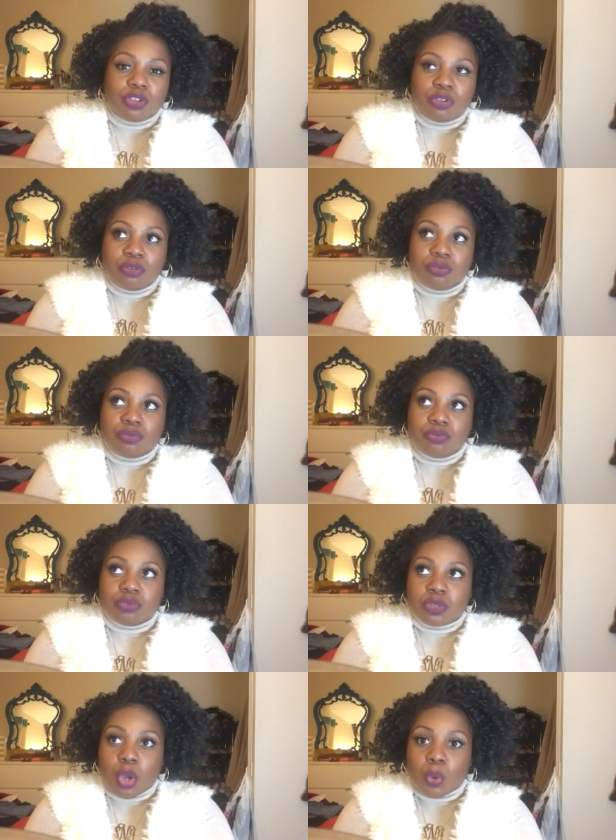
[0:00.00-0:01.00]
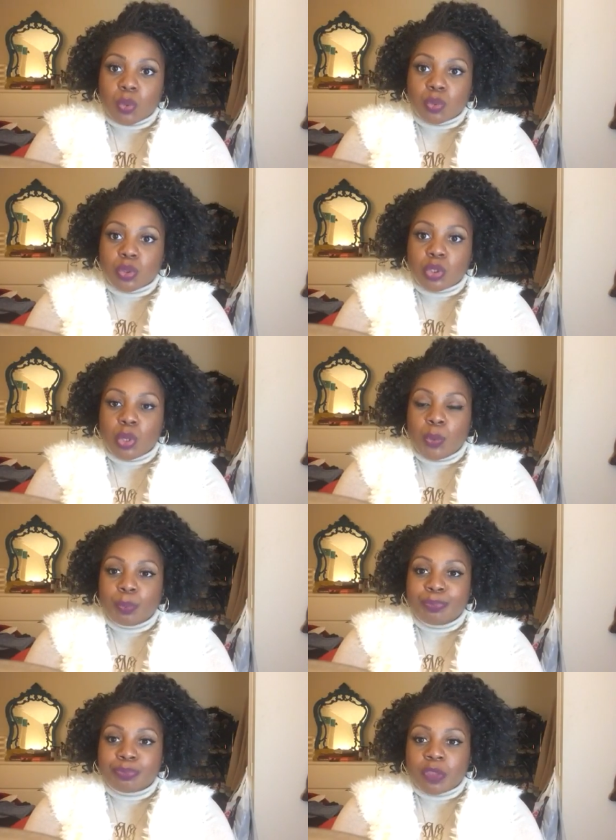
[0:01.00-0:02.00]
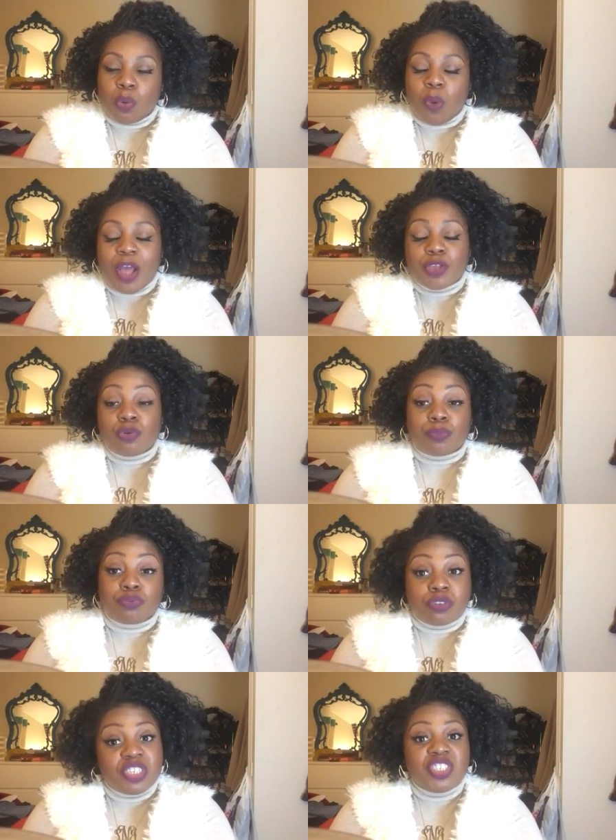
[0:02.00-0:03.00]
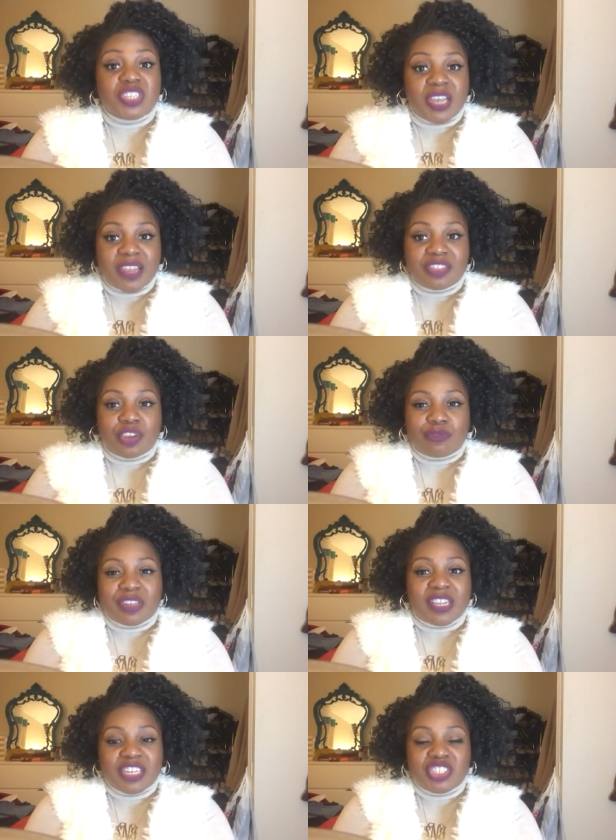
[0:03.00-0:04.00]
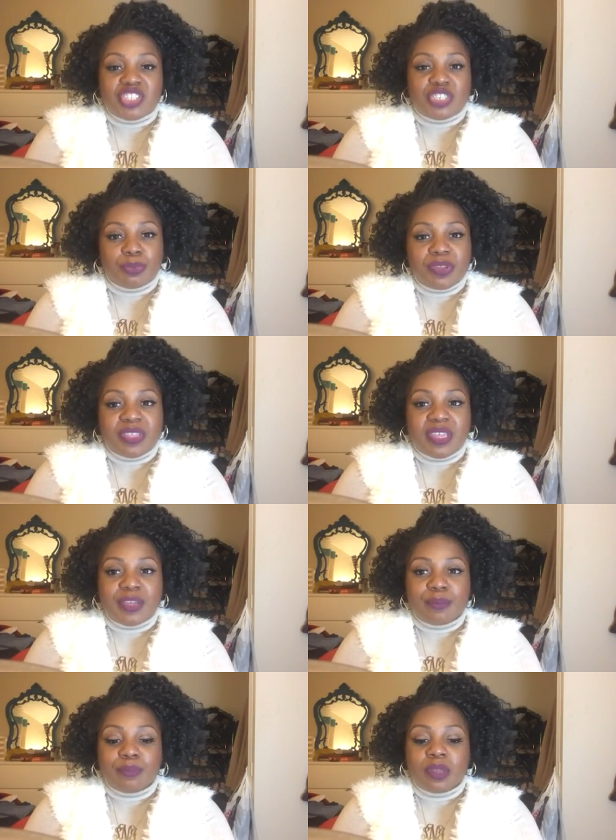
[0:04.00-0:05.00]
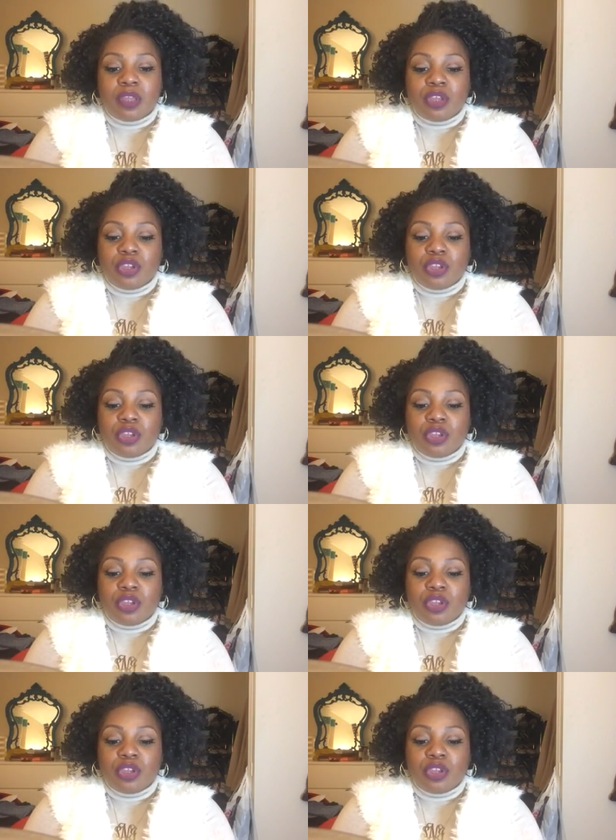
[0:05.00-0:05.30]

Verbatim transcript: you don't while you appreciate their relationship with him